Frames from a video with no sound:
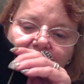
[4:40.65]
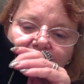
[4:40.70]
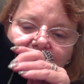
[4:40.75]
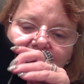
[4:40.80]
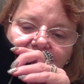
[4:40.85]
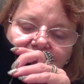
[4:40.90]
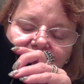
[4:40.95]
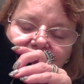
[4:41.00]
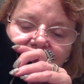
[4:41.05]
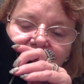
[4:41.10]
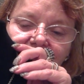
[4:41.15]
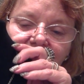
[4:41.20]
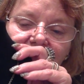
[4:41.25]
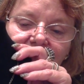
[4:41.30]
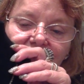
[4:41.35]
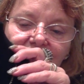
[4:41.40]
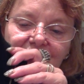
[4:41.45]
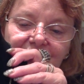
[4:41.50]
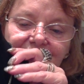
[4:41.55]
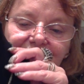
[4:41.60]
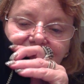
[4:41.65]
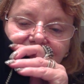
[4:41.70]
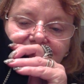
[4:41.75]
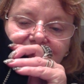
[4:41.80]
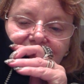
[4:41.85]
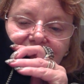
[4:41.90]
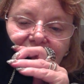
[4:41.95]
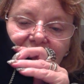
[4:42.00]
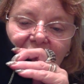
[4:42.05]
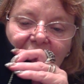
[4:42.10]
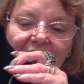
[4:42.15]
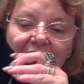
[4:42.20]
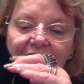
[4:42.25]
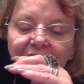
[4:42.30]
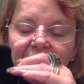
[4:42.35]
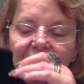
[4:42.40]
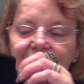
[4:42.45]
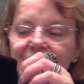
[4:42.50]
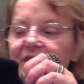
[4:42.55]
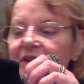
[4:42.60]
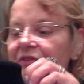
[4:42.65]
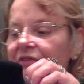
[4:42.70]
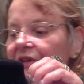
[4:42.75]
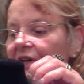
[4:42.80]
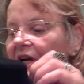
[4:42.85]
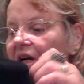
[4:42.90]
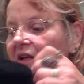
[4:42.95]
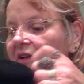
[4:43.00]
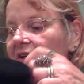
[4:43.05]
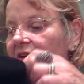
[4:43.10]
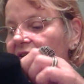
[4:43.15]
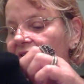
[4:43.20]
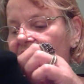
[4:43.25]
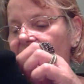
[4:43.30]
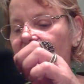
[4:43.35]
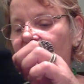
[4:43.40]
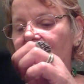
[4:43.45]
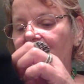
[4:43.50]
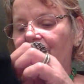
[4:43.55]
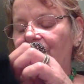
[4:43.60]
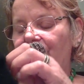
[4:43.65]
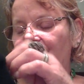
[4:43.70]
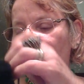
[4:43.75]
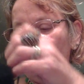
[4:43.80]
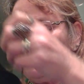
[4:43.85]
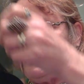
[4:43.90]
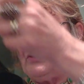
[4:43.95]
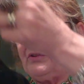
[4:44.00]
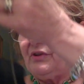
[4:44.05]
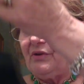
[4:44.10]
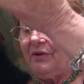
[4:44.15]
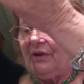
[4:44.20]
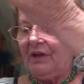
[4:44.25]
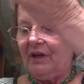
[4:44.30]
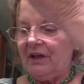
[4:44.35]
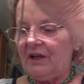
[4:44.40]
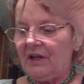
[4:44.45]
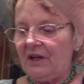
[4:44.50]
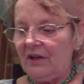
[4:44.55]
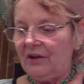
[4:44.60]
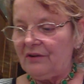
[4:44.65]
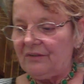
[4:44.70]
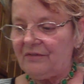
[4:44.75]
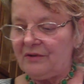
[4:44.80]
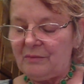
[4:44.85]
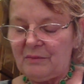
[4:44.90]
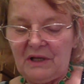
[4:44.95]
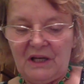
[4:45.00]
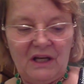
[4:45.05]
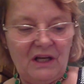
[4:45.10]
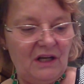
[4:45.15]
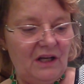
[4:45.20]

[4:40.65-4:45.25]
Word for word: This is cute, and I love this color, so this is also a good color for me.